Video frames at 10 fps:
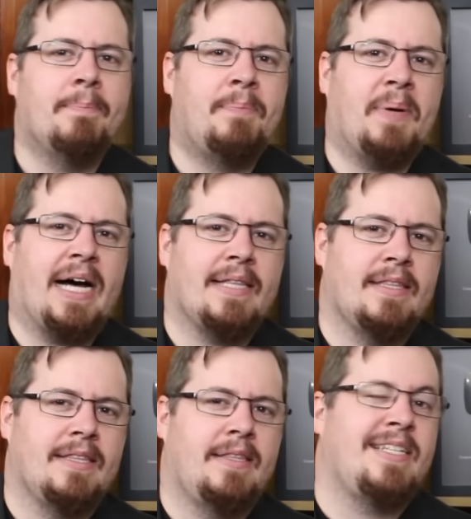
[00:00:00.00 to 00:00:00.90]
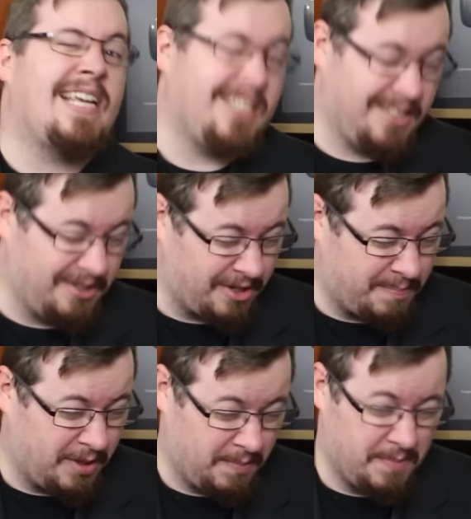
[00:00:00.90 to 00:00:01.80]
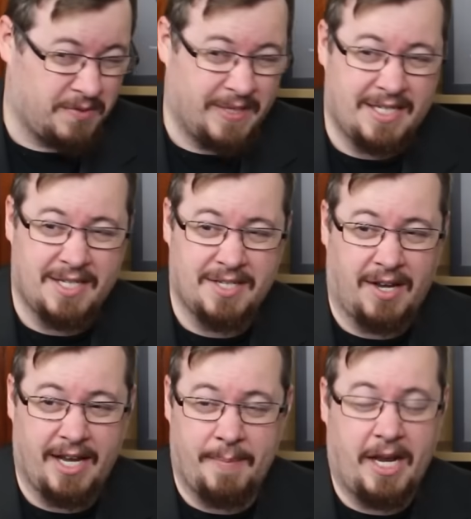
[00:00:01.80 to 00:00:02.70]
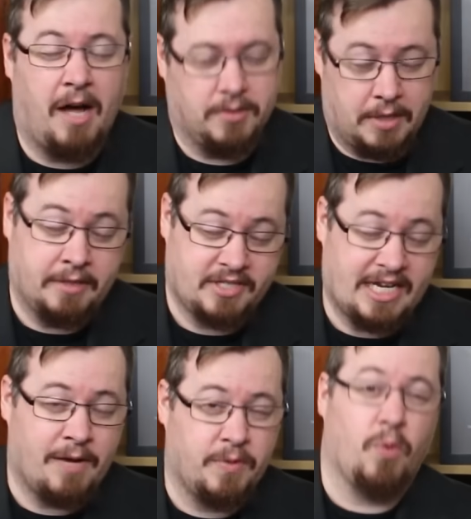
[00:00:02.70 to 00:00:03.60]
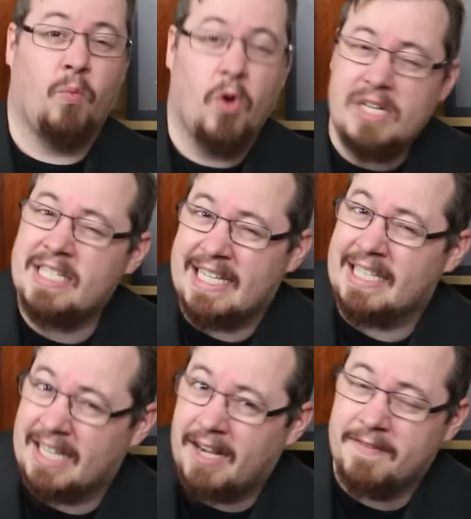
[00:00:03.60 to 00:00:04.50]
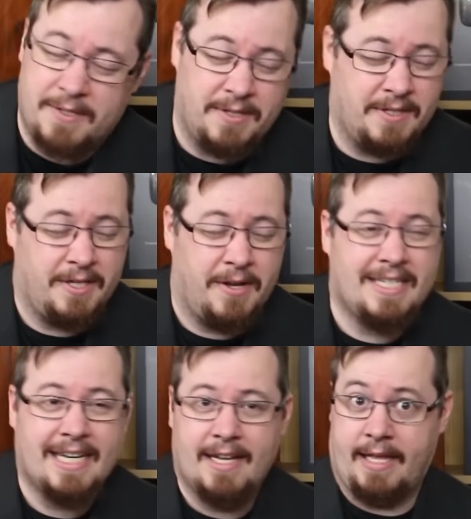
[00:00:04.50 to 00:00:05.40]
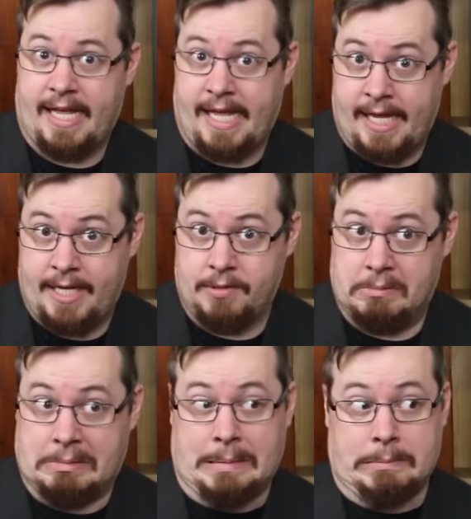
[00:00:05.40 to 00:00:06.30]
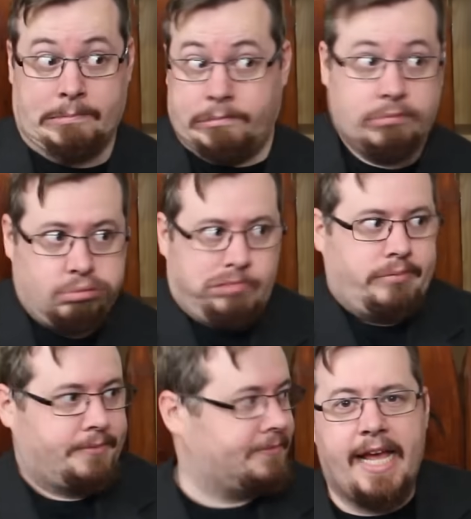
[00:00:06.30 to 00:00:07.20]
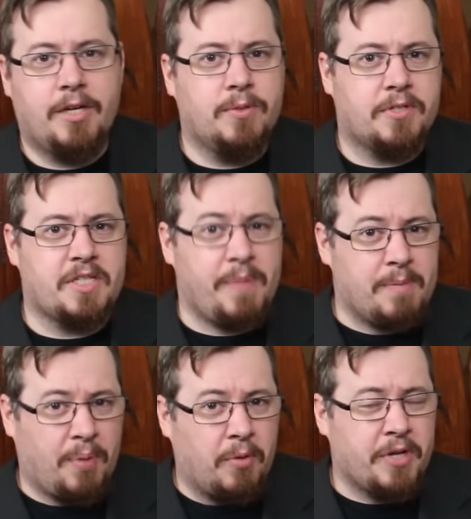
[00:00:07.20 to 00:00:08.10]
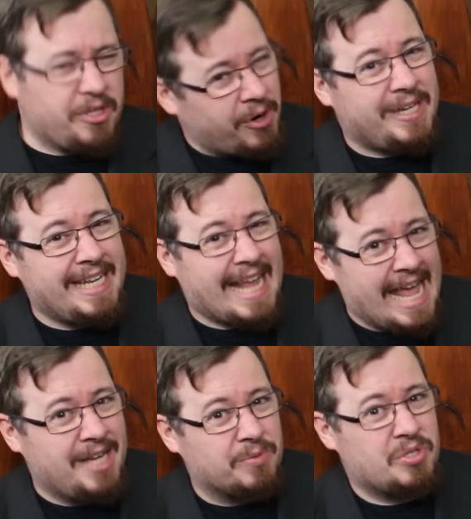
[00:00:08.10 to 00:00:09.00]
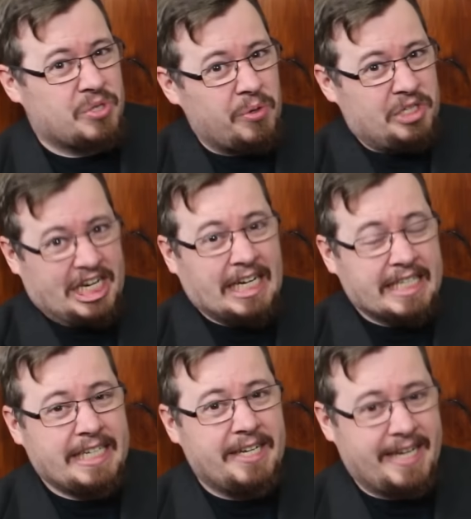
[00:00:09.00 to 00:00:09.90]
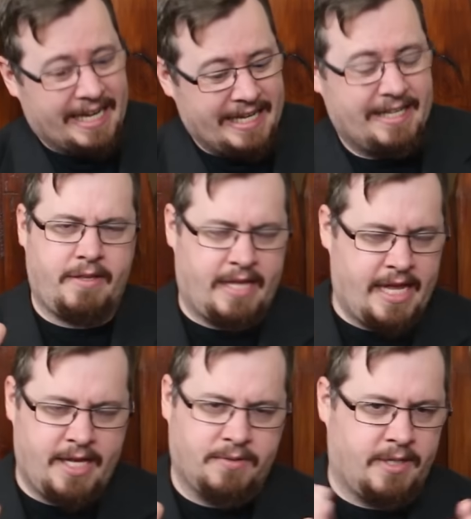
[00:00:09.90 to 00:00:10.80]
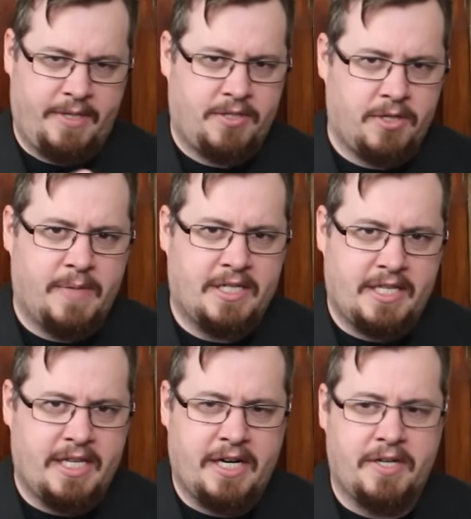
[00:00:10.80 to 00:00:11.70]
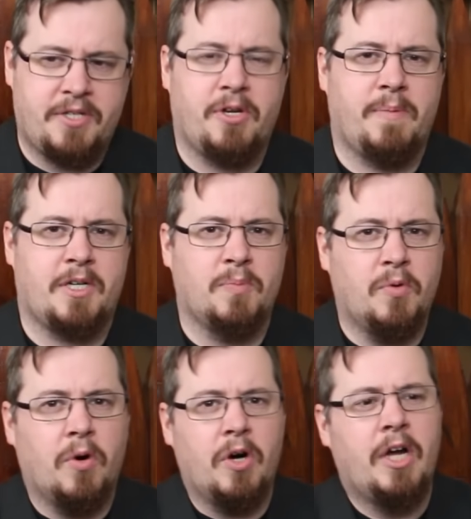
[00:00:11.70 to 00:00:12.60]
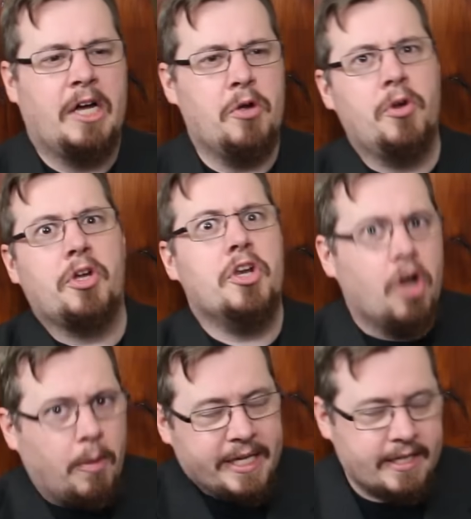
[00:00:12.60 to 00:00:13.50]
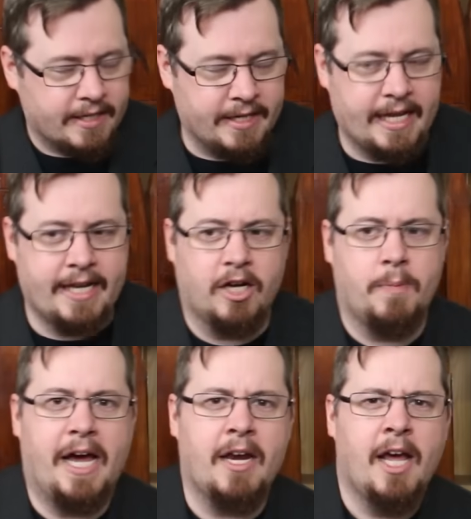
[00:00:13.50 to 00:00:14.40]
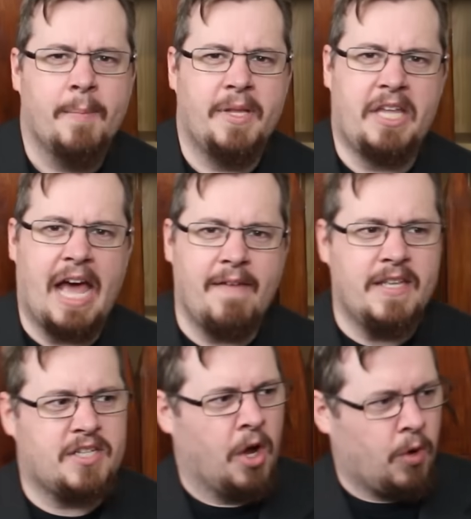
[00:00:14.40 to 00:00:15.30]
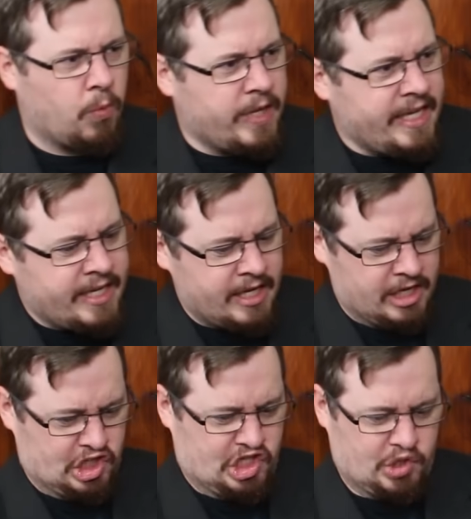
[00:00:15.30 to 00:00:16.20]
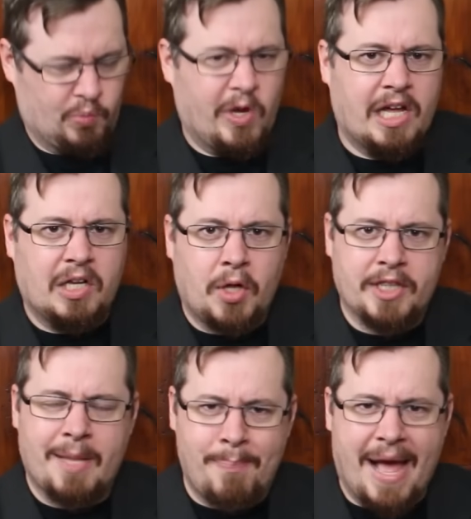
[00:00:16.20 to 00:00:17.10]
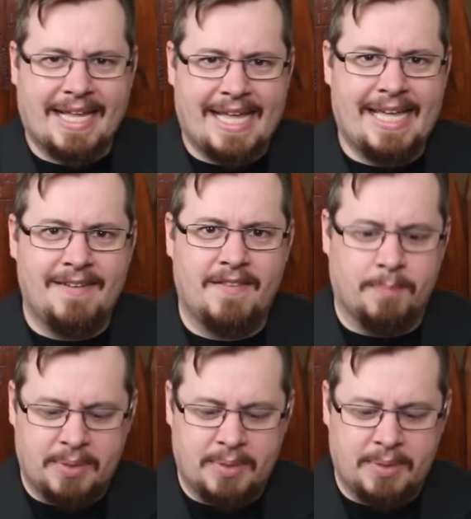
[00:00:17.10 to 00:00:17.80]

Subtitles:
But there's actually a lot of problems with this design. I mean, I'll start with the worst thing that I've certainly noticed, the handle. Handle looks a bit bulky. You don't need a handle so chunky, okay? The handle can be so much thinner and so much more ergonomic, okay, to help out. But you have this weird swell on the back end of the